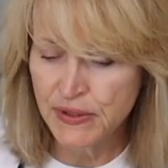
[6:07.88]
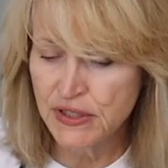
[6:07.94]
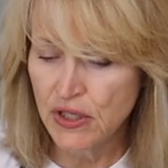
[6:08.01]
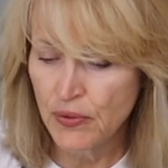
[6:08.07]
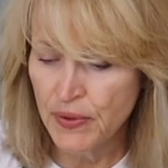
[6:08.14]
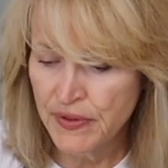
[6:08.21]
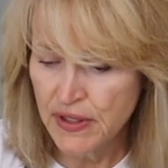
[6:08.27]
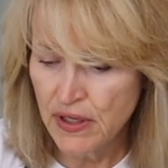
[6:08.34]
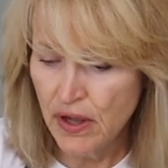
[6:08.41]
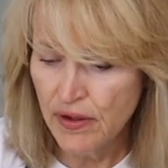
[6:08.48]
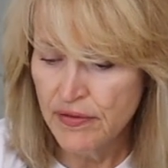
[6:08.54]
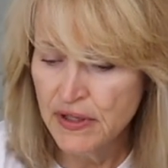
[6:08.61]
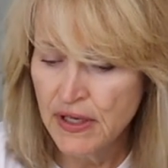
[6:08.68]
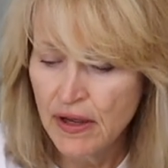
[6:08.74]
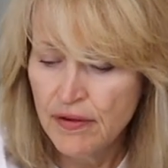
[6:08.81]
to go in the
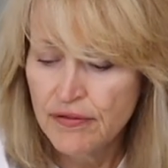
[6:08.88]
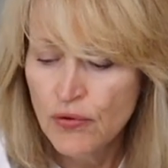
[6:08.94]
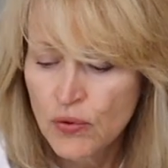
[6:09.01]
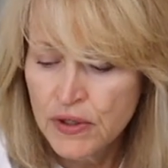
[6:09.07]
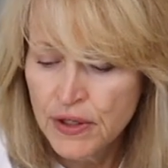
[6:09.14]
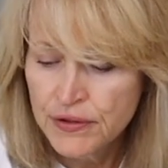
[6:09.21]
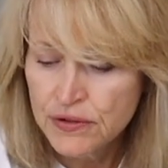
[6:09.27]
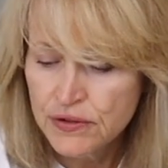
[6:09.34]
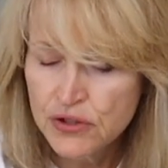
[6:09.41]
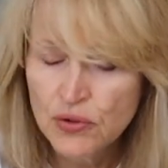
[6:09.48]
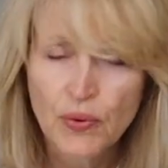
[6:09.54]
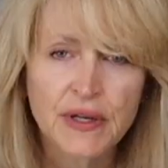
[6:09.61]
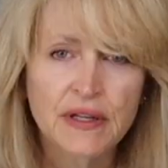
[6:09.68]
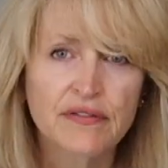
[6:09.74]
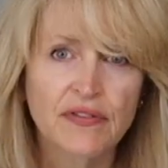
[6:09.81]
oven at
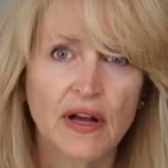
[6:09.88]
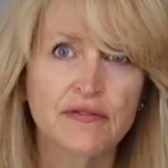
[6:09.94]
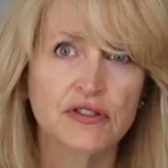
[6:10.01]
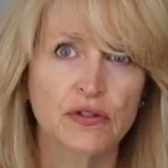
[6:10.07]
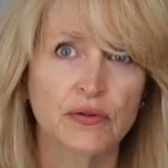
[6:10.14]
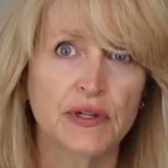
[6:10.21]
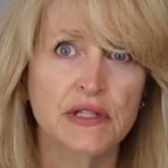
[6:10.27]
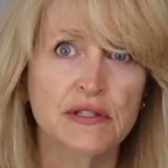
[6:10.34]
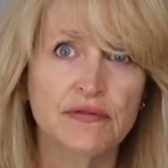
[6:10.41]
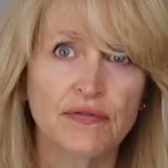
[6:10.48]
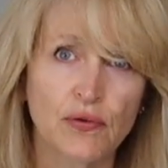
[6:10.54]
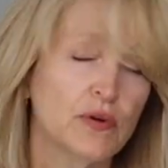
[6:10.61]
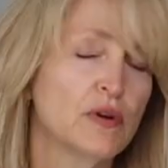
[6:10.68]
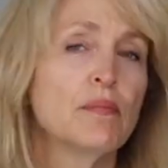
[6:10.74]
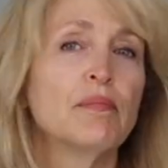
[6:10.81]
425 degrees
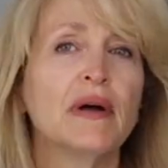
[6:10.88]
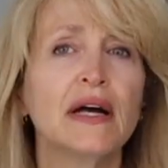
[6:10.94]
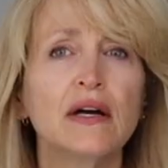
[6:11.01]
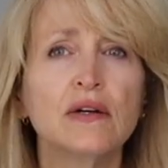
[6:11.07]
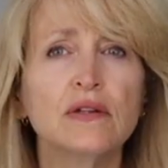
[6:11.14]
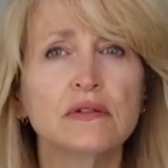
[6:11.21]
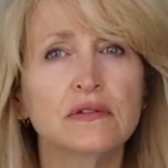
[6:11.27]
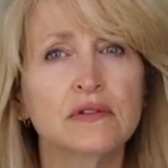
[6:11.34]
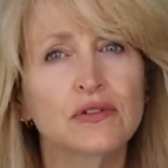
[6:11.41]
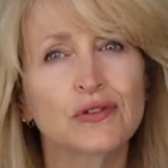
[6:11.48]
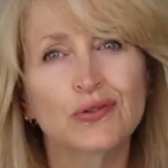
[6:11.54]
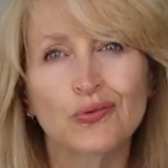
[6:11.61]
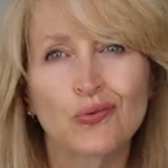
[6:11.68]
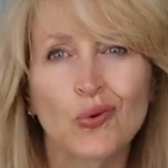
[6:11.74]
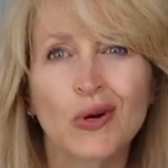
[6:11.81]
for about
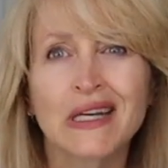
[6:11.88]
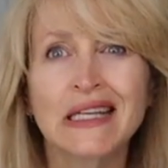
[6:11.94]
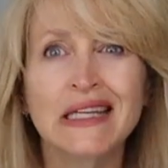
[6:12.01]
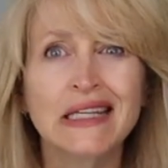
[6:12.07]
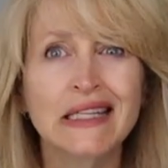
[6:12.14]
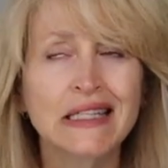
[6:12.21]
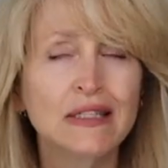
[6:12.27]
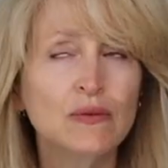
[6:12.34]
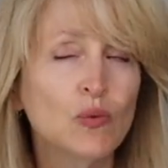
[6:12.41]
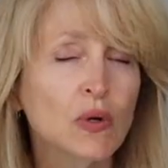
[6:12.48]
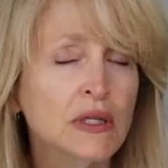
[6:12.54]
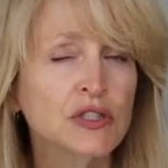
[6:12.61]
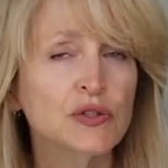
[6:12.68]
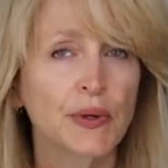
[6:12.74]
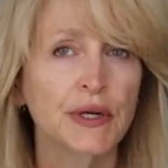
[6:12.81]

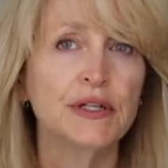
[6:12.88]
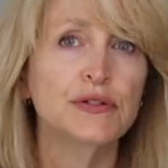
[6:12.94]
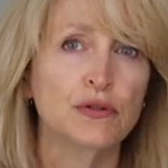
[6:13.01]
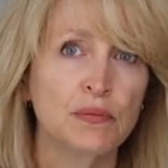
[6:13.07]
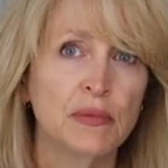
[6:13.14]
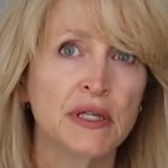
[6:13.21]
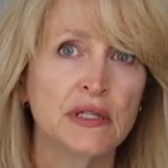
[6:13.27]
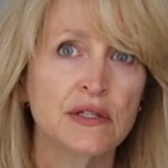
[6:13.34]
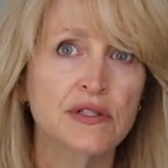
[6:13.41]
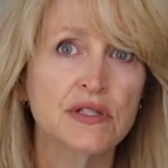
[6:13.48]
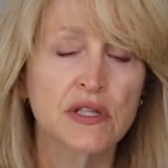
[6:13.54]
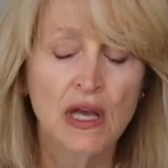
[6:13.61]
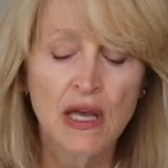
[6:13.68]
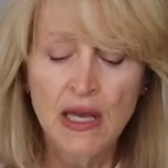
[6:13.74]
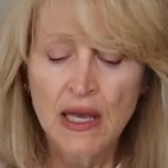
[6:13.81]
21, 22
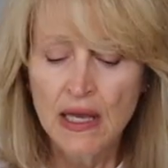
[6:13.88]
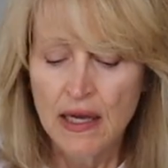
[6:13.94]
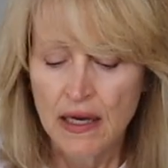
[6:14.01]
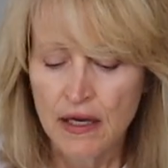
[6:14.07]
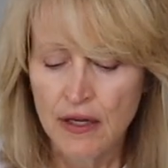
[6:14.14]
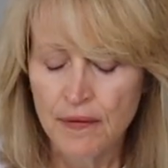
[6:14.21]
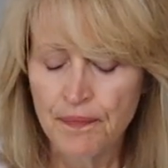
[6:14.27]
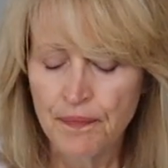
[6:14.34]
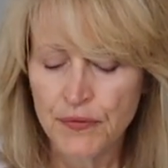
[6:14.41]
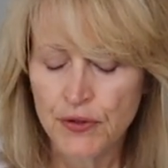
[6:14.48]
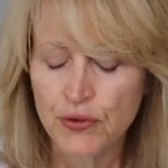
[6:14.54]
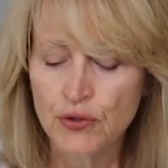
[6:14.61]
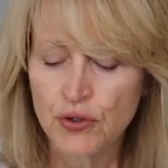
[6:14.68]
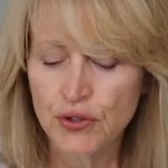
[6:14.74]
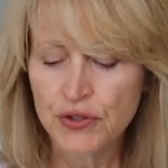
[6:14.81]
minutes.
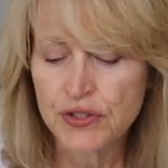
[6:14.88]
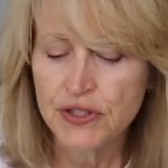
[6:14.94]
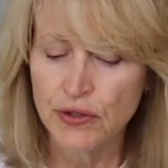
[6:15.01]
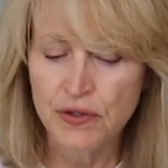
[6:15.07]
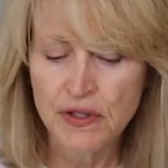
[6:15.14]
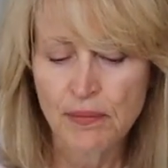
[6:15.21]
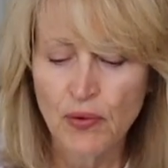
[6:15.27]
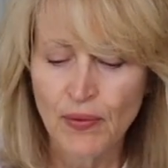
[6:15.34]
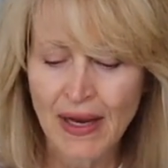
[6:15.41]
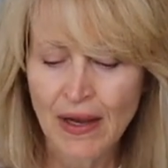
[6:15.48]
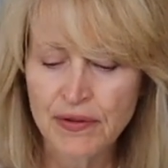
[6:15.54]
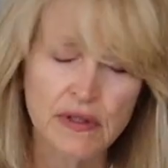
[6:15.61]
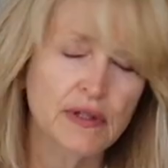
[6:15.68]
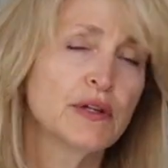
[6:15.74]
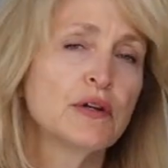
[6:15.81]
You could stir them
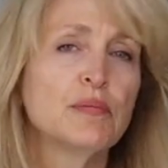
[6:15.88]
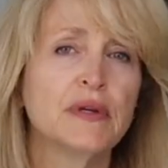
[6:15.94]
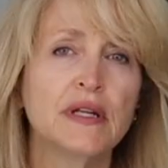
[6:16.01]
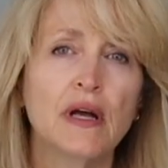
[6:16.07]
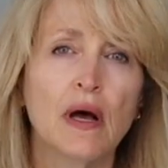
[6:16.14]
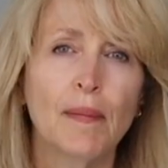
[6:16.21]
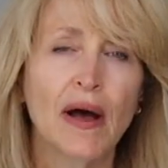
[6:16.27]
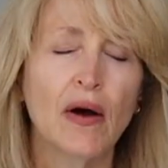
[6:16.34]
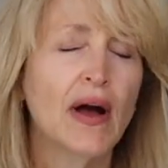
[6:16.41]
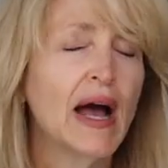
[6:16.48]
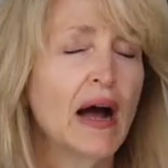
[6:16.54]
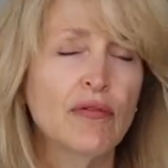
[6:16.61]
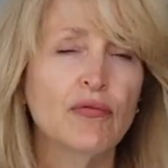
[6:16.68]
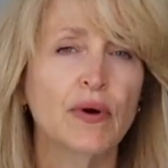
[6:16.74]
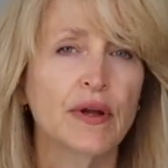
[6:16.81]
around a little bit about
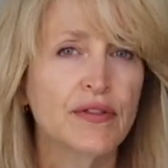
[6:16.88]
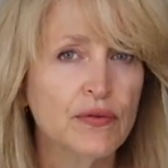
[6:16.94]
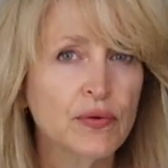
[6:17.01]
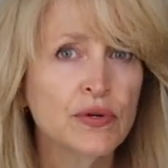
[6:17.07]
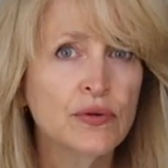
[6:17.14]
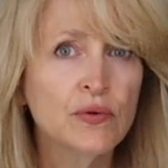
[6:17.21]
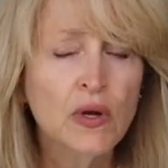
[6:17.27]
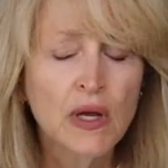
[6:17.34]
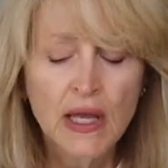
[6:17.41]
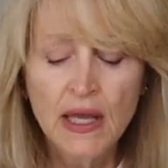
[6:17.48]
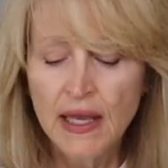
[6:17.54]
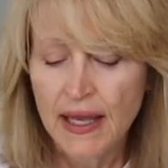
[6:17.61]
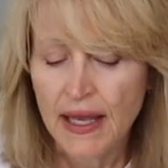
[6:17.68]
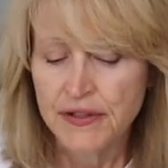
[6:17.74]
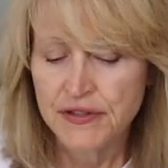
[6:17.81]
halfway through
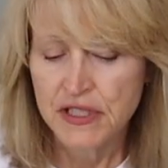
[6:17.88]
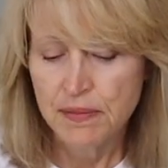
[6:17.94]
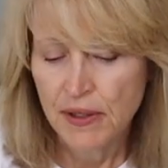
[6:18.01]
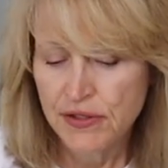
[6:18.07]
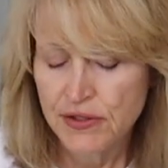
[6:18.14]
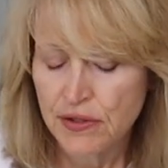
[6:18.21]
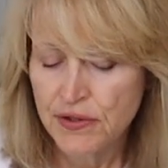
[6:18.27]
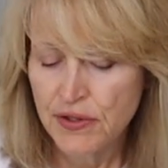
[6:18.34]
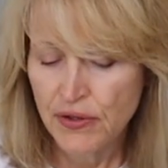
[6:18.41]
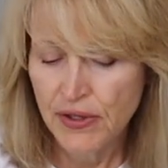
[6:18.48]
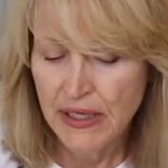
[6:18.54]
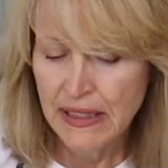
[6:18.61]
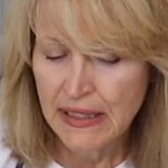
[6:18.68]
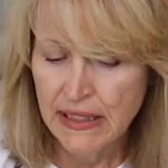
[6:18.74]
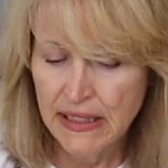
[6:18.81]
and just make sure they're
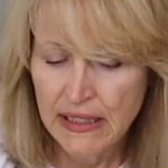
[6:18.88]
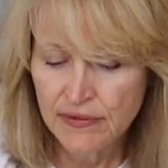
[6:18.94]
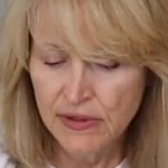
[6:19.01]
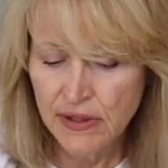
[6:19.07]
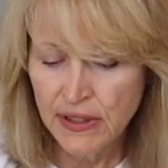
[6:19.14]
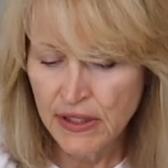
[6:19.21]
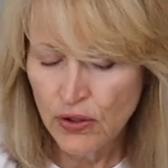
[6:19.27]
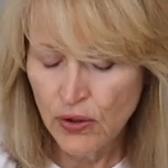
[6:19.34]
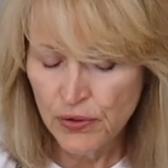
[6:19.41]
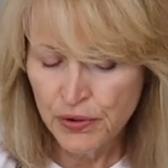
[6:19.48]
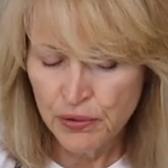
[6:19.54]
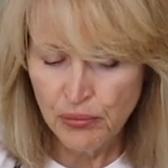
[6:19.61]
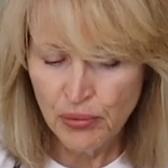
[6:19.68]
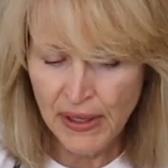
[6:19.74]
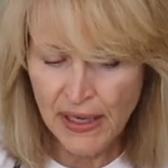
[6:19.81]
getting evenly
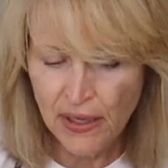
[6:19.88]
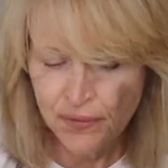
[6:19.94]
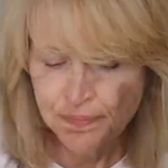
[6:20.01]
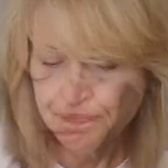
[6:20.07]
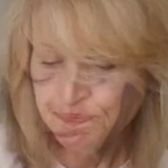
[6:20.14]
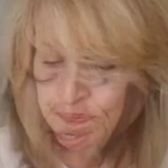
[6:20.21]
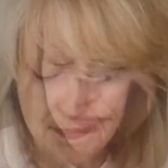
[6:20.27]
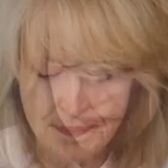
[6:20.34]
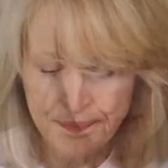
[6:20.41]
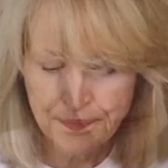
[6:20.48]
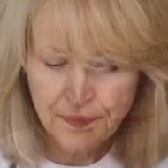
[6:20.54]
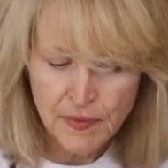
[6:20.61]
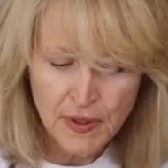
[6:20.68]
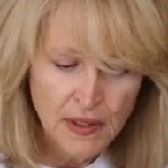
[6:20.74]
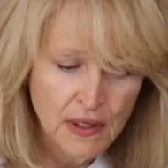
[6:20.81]
golden brown.
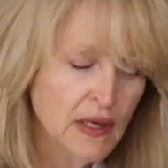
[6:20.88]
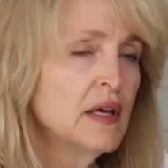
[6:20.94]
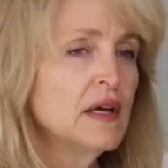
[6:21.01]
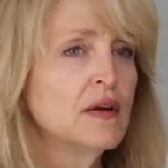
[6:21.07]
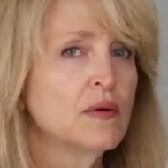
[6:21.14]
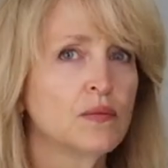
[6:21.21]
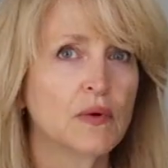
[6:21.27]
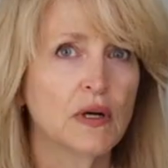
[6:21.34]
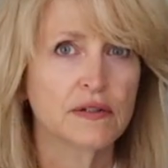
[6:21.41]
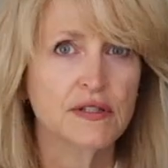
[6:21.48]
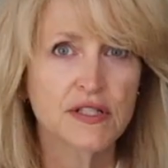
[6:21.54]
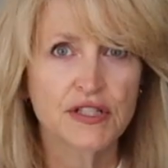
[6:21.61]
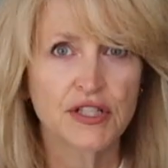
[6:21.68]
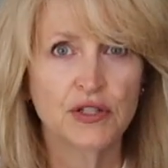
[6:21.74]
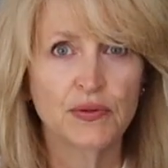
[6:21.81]
Well,
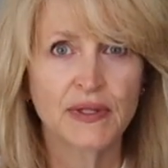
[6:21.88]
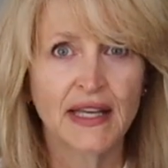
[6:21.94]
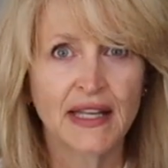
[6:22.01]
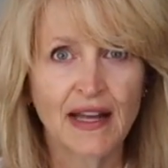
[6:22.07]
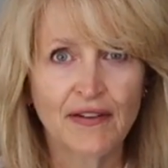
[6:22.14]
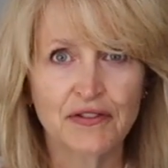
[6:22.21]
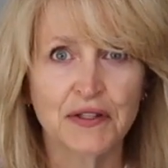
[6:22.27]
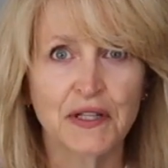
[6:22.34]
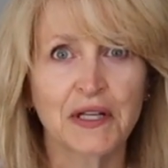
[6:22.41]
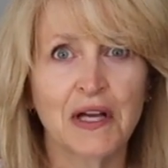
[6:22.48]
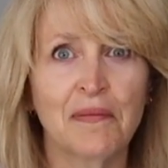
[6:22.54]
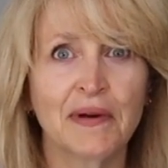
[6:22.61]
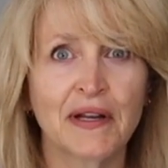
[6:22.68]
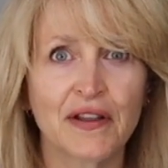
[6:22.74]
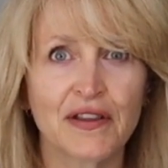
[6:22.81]
see you again after they
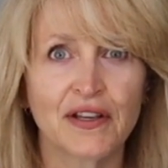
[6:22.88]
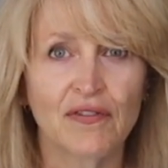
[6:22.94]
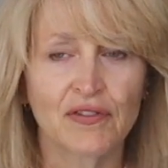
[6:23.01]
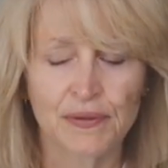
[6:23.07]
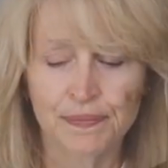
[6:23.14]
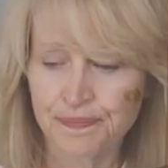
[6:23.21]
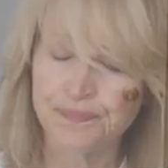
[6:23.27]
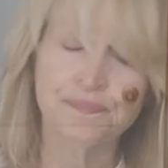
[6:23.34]
come out of the oven.